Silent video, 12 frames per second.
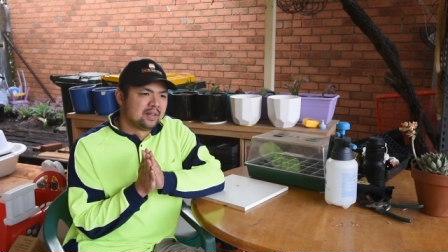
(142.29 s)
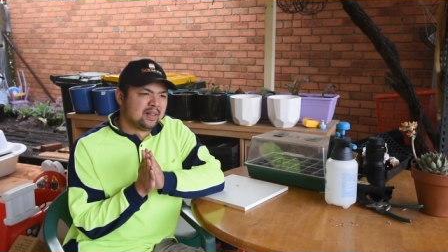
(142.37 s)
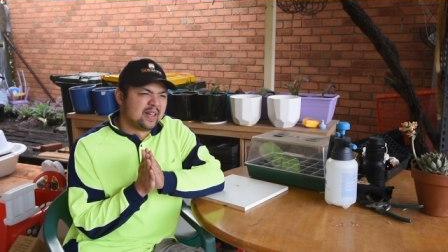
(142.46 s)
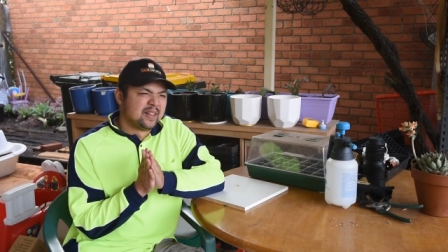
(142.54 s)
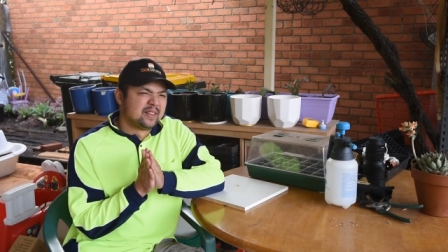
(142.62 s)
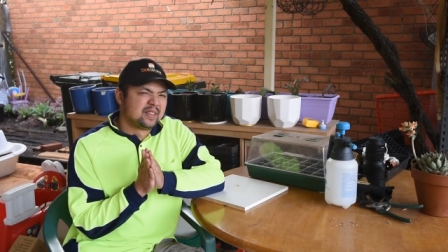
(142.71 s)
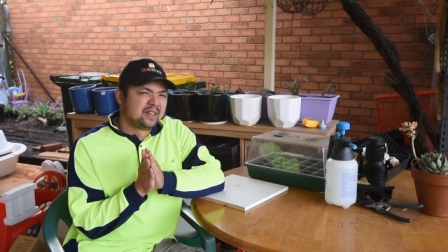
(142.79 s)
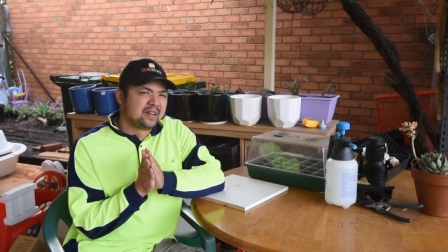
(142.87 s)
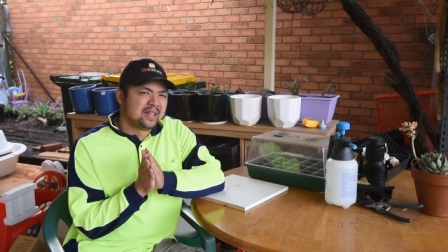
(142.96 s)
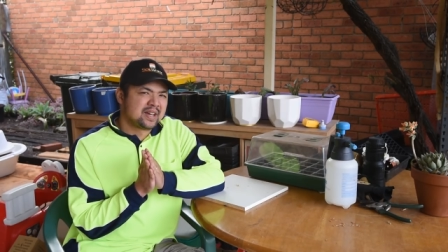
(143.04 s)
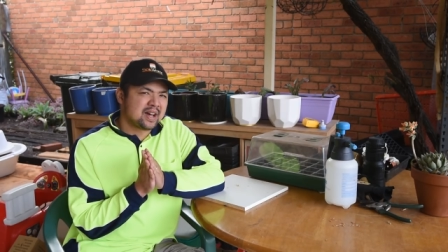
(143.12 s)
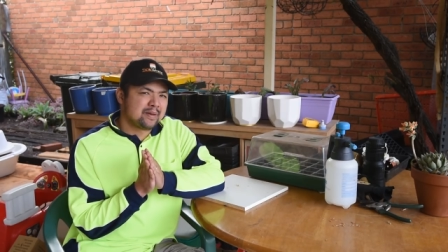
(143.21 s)
lengthy
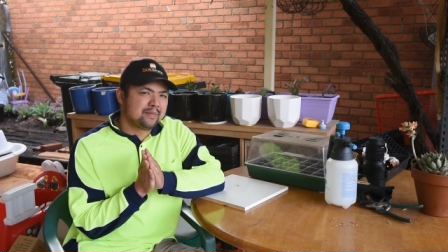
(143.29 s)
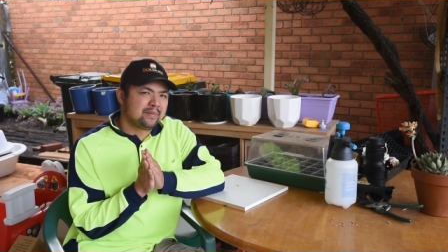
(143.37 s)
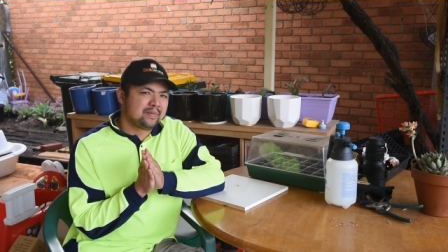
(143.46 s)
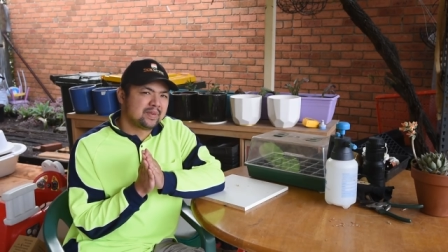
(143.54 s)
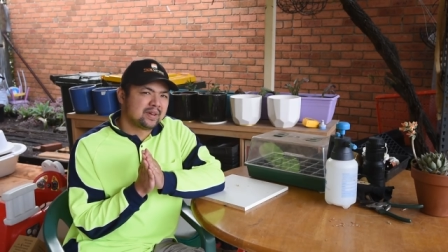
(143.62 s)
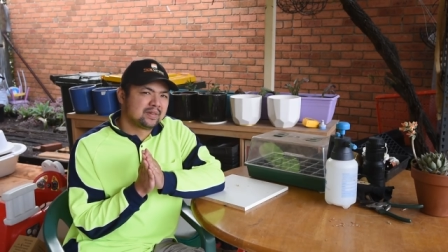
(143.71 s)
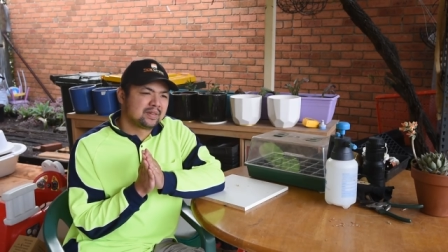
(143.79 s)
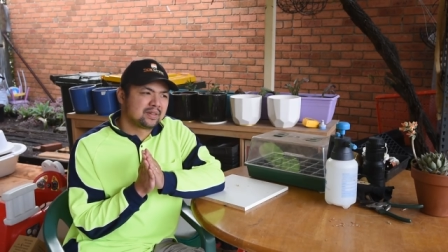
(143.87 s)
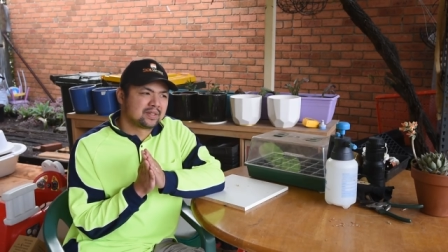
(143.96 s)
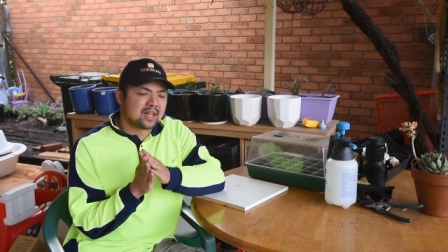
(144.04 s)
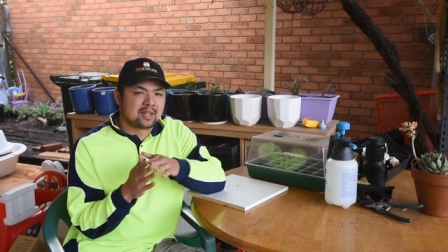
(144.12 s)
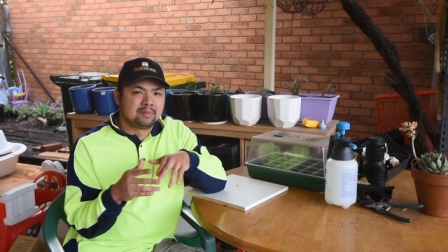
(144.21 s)
recap
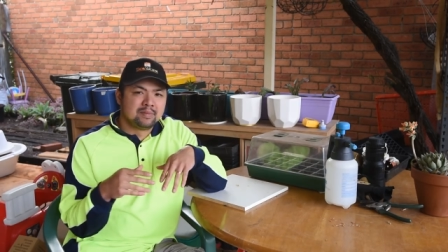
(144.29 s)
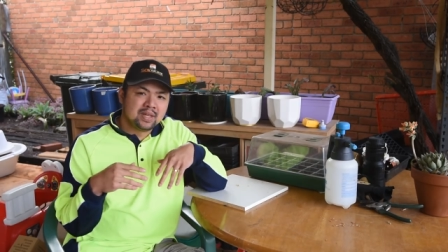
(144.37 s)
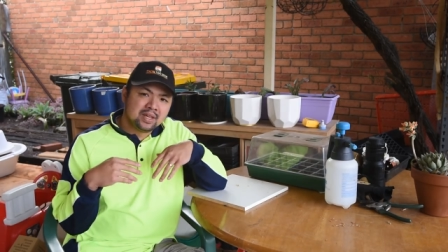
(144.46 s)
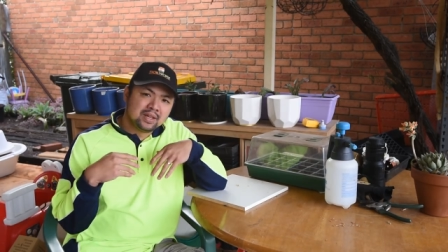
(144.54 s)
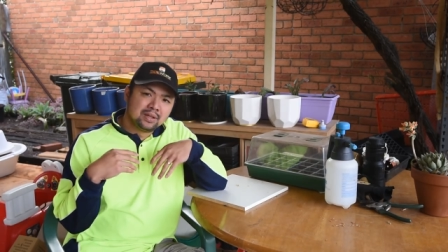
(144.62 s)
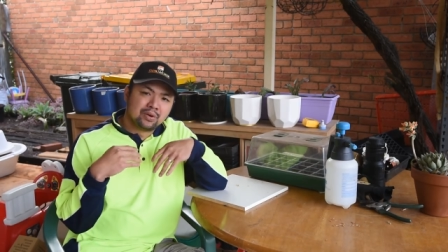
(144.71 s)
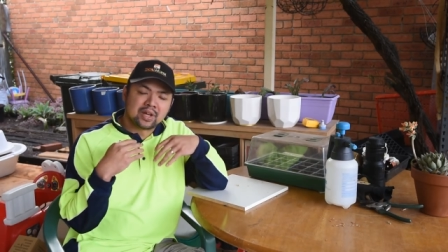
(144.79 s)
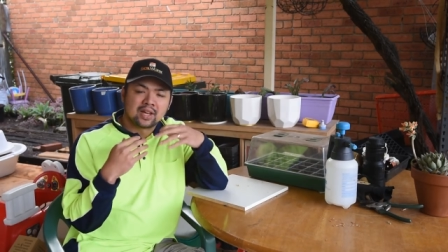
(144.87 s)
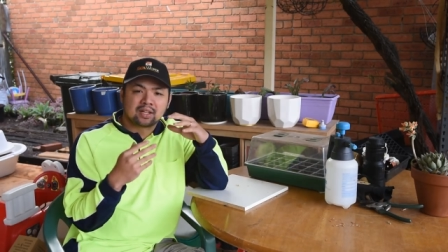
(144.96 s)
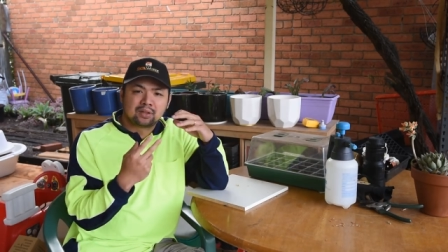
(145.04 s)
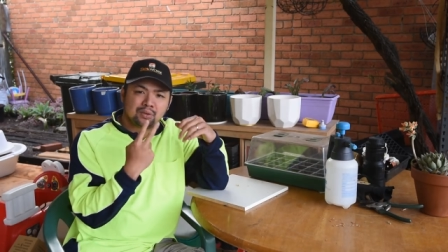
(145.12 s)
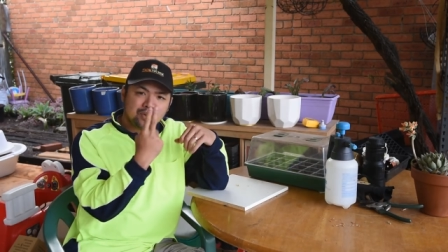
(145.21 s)
because I'll be looking
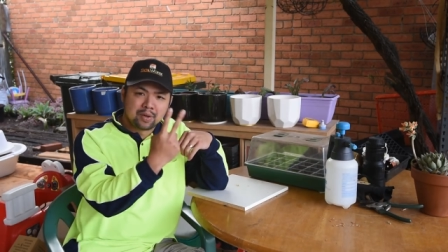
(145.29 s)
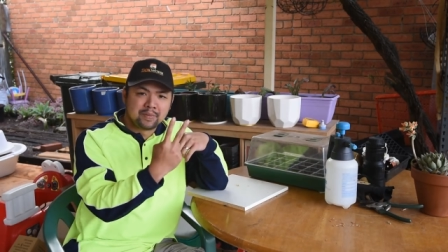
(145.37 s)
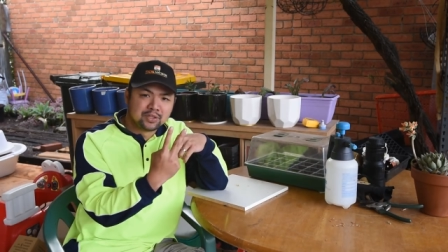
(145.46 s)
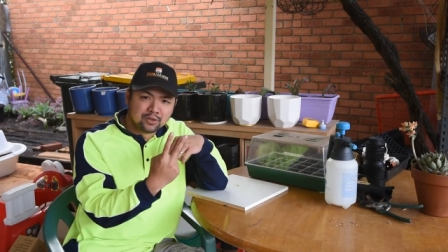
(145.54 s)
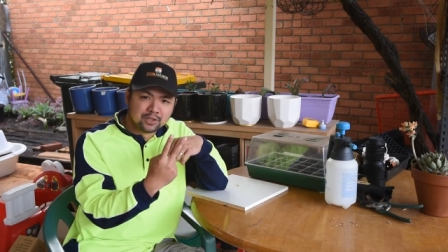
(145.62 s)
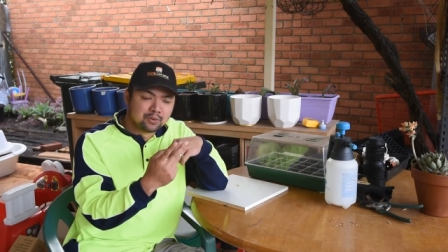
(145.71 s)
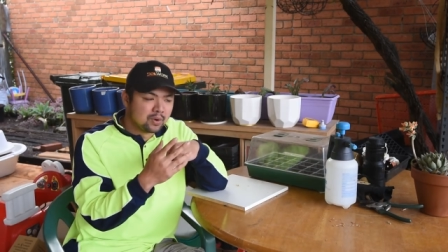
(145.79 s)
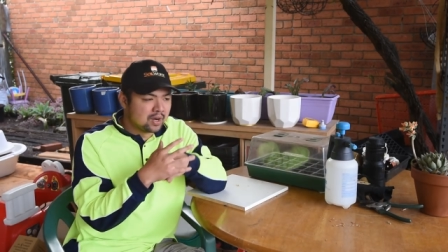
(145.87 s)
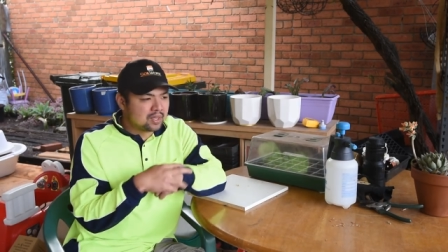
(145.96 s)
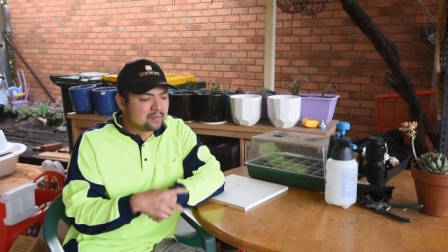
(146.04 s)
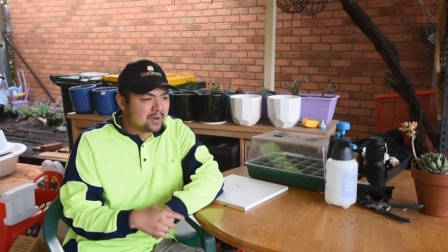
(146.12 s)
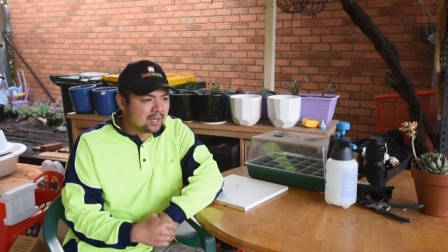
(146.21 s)
at two episodes
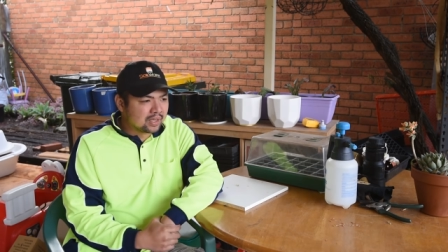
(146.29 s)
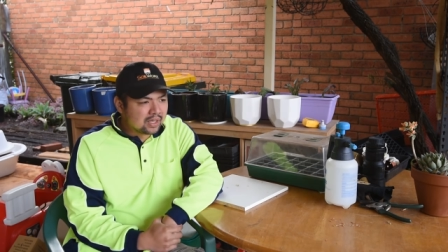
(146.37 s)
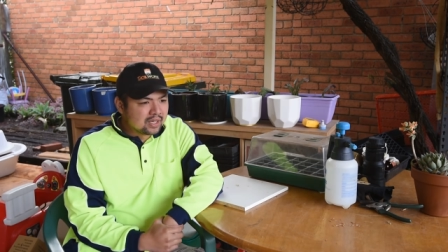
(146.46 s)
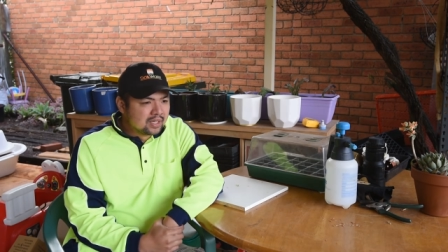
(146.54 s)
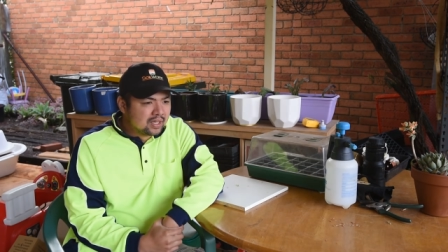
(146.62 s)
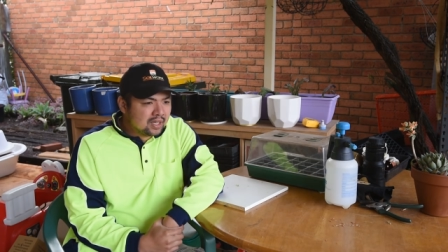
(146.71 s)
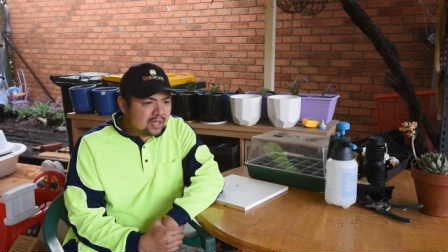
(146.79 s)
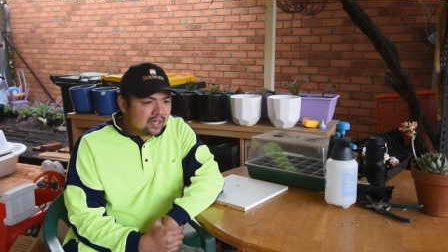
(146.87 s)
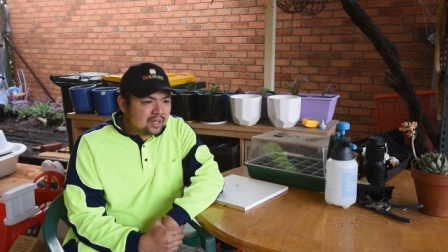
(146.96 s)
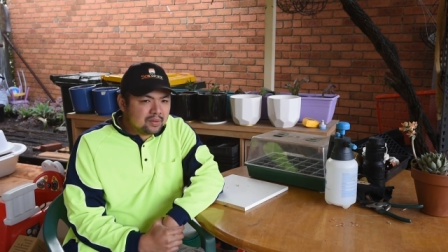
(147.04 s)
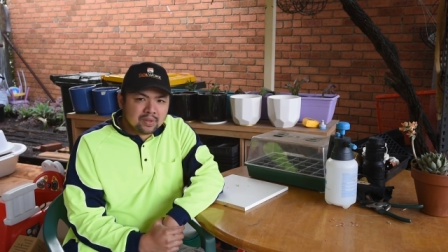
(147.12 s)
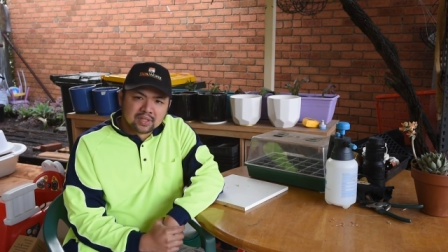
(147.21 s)
worth, but
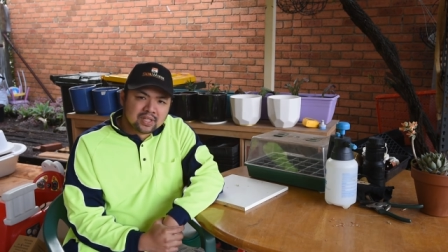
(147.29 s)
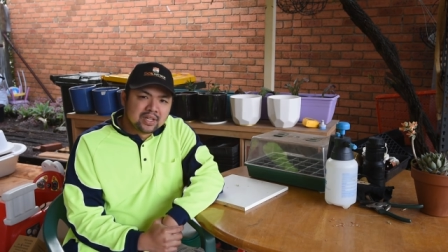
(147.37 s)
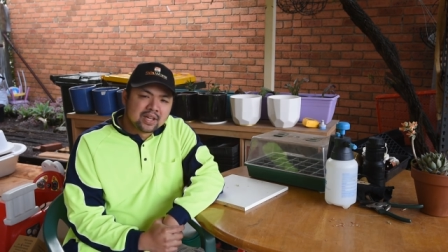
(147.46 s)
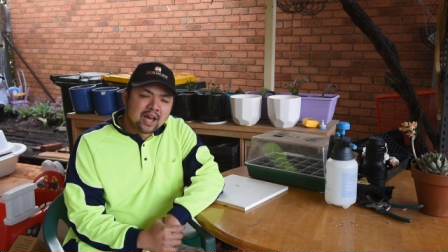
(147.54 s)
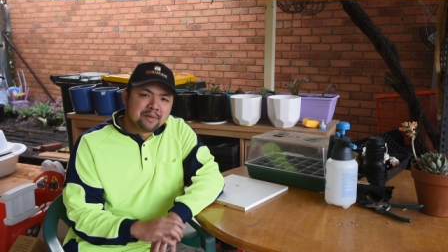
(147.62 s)
we'll see.